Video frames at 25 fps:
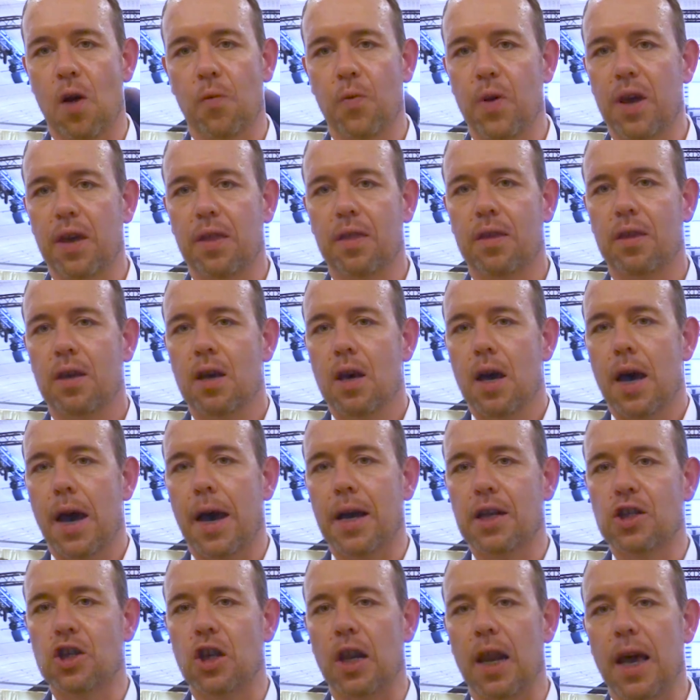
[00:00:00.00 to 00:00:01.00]
with
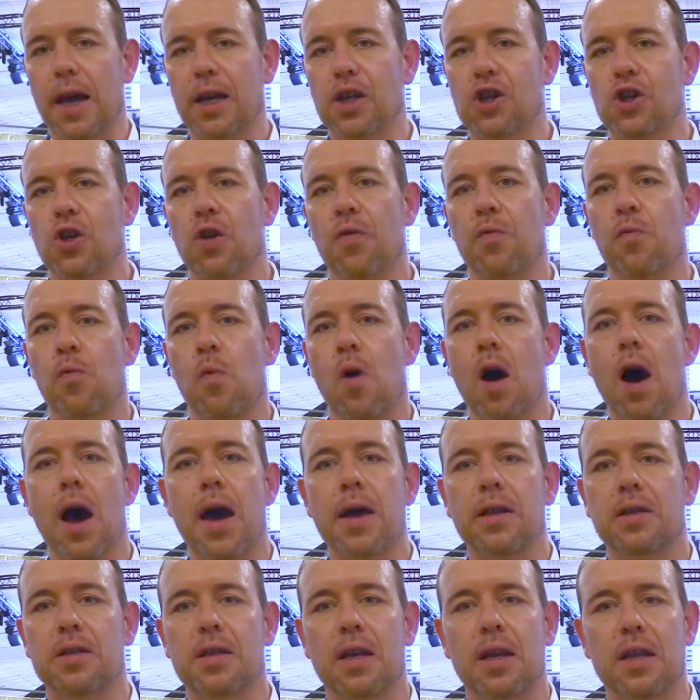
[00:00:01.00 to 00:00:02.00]
a selection of
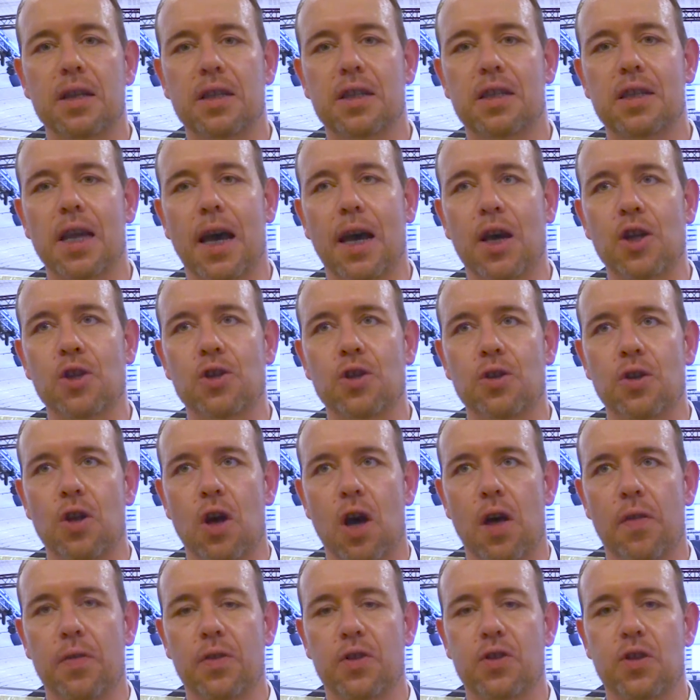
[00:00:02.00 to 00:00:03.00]
wines that is second to
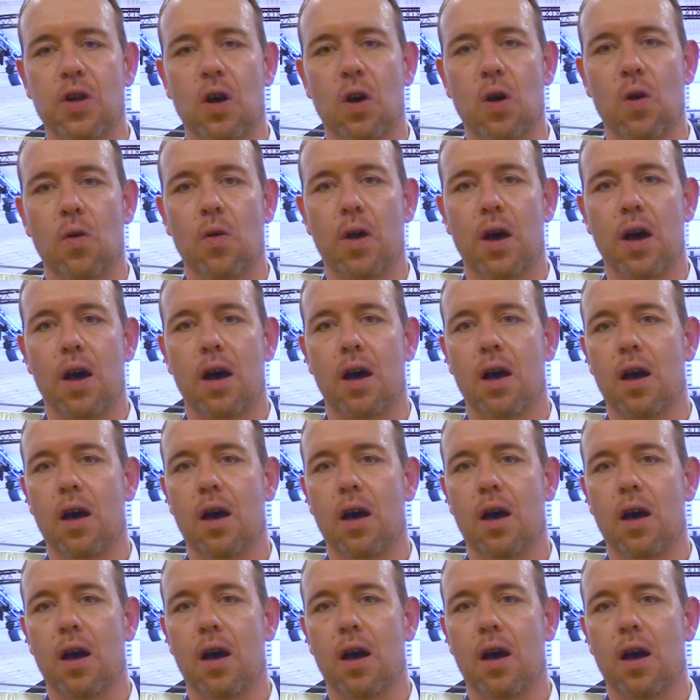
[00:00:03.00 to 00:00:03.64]
none. So